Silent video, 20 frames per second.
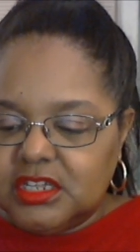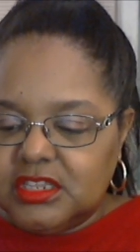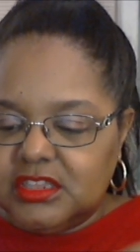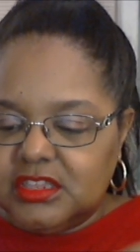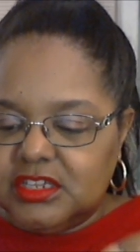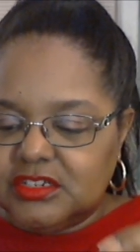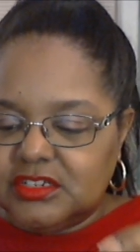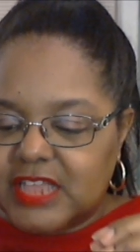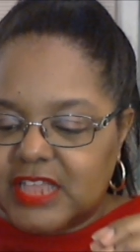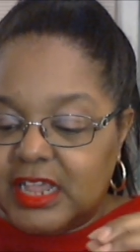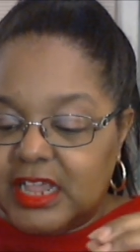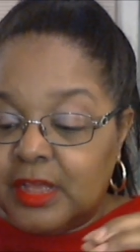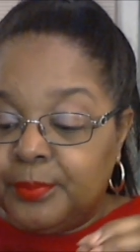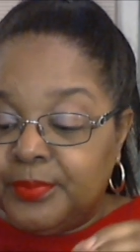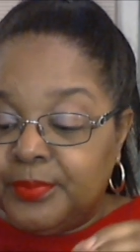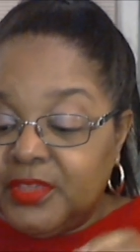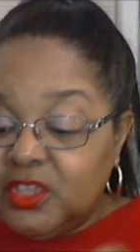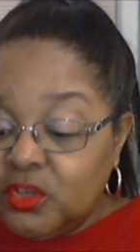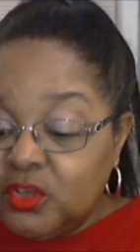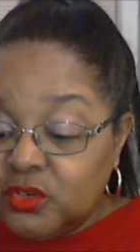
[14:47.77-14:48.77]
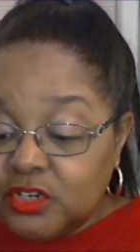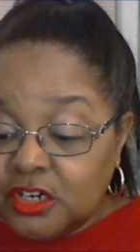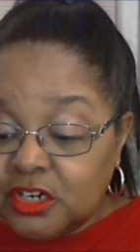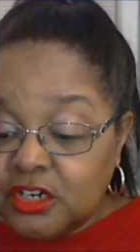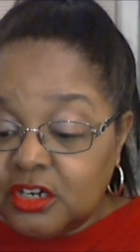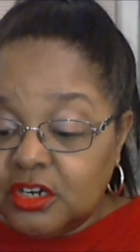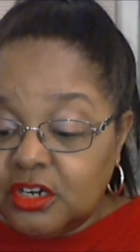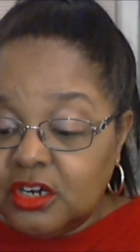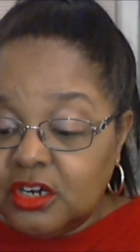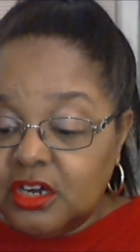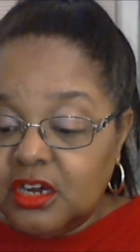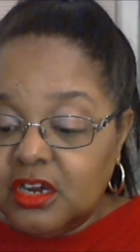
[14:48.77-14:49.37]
there's like a pewter,